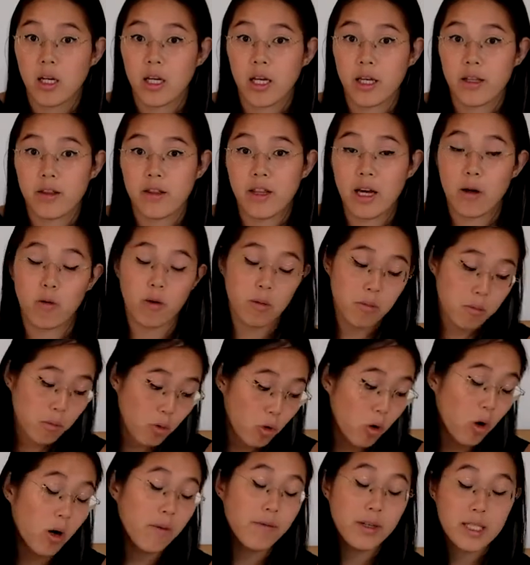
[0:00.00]
there were
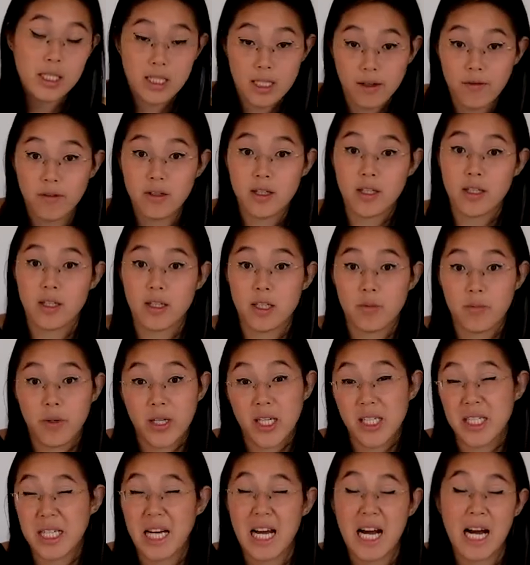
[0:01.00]
more obvious differences
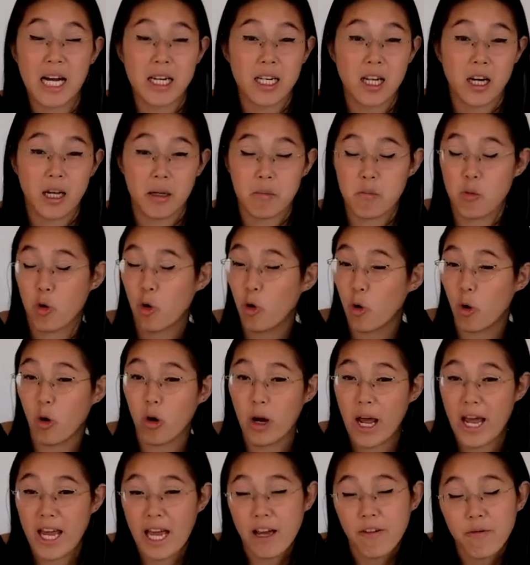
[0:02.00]
because it had like more
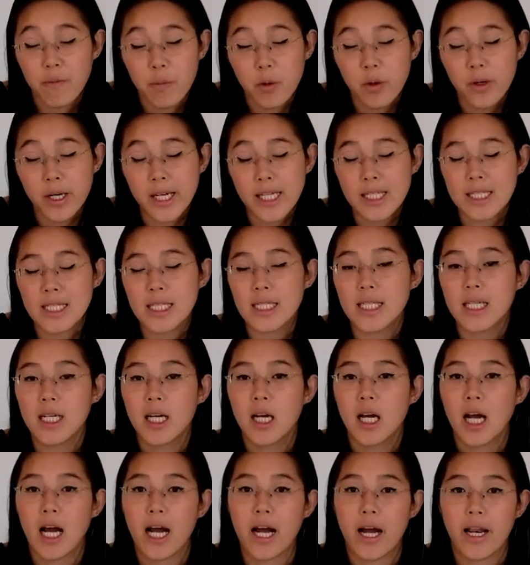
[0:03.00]
AF points
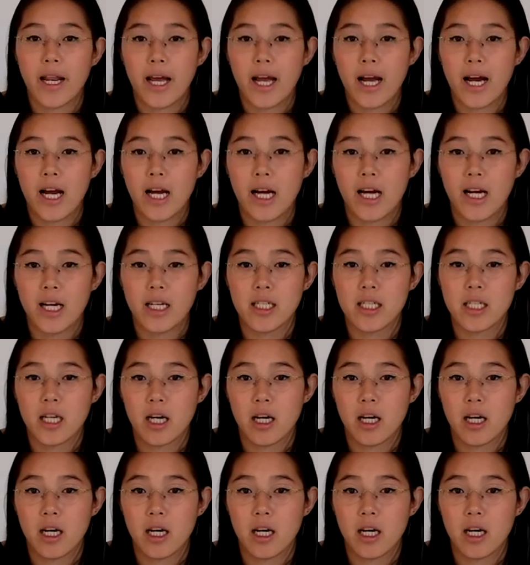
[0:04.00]
and it had